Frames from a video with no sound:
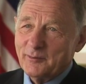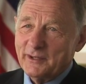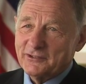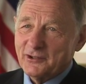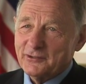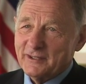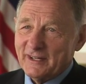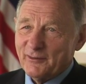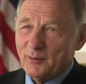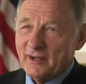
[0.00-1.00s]
be certain that
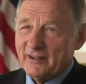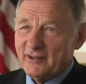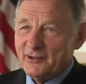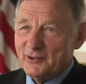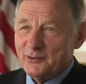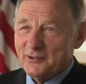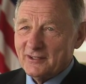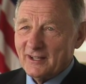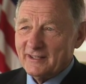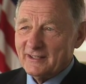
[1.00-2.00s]
everybody there knew
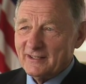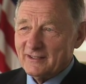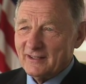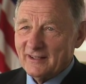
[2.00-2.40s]
that I didn't